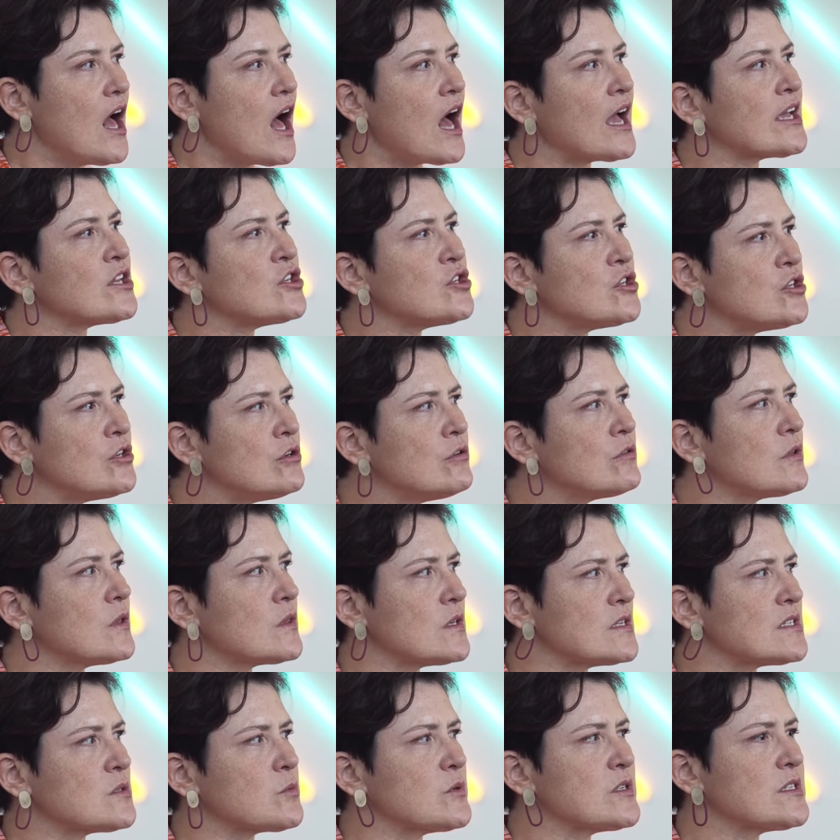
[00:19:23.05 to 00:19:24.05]
I knew that
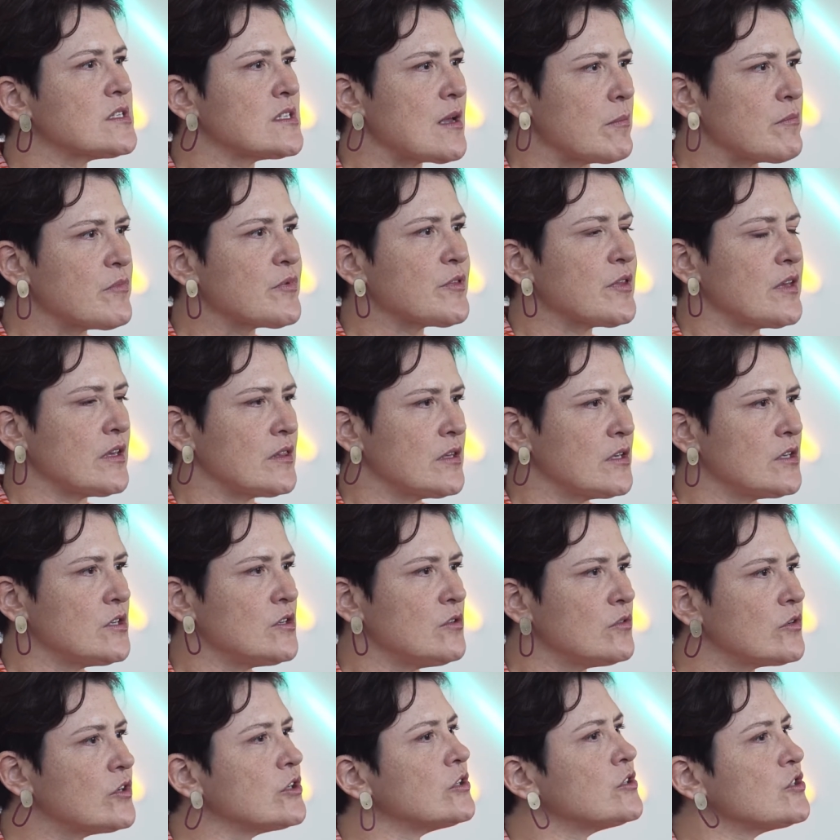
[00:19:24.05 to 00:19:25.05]
this was something that
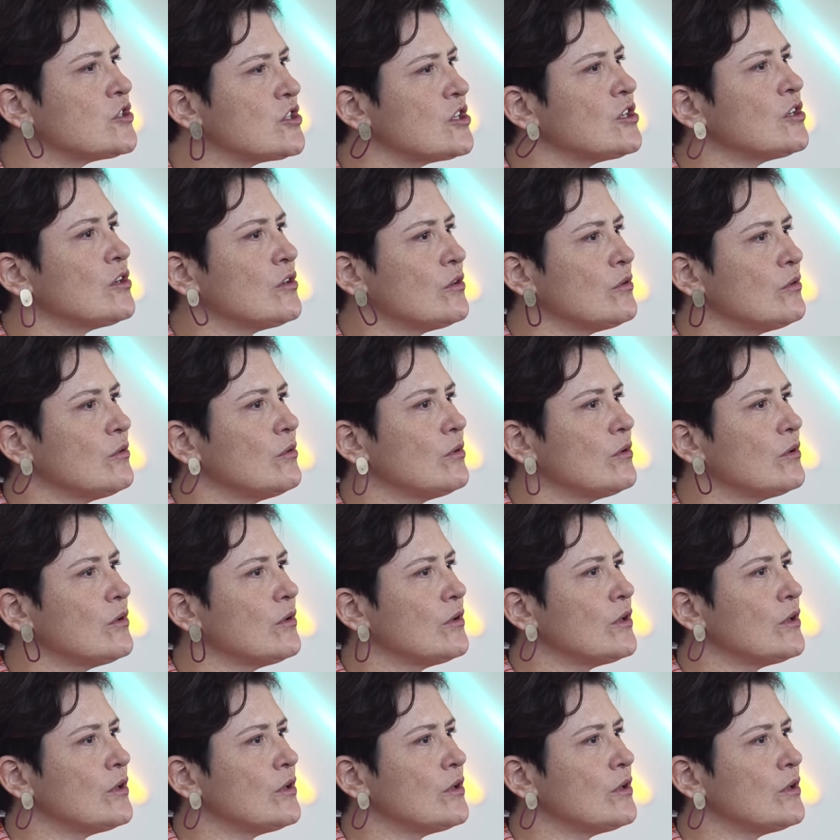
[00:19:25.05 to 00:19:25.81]
you could do,